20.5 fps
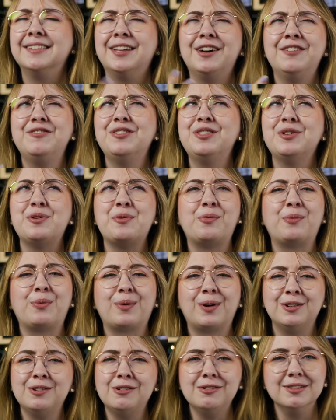loved the
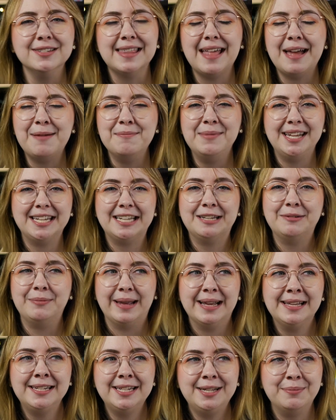world that Megan
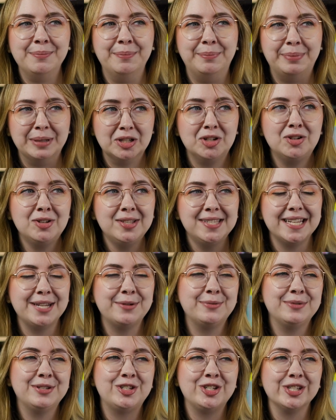Bannon built.
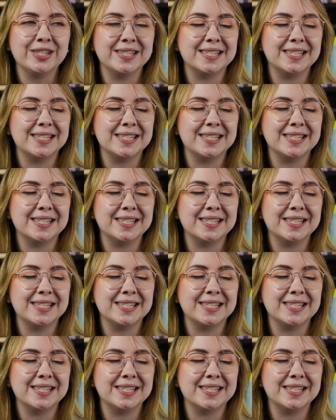It was